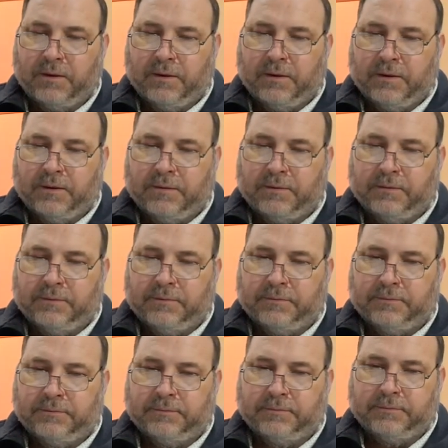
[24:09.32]

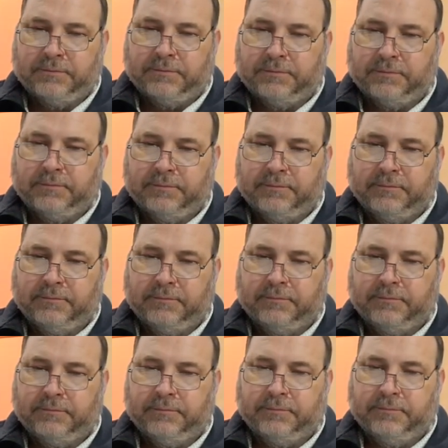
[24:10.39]

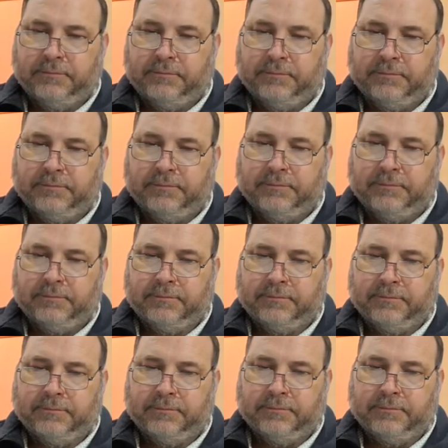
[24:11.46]

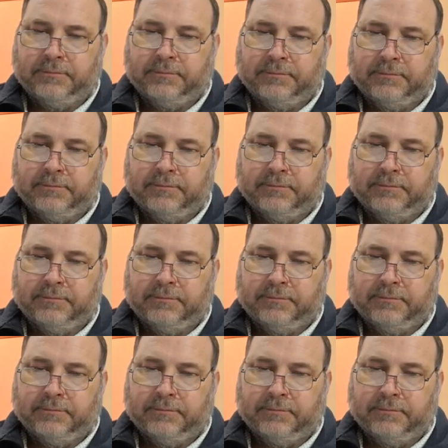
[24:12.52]
[no speech]